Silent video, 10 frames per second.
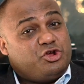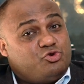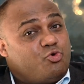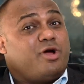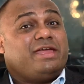
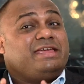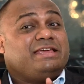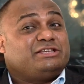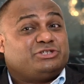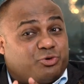
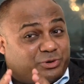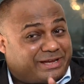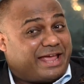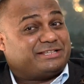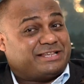UAE is not a
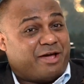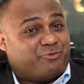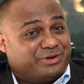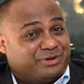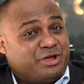tax
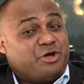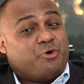haven.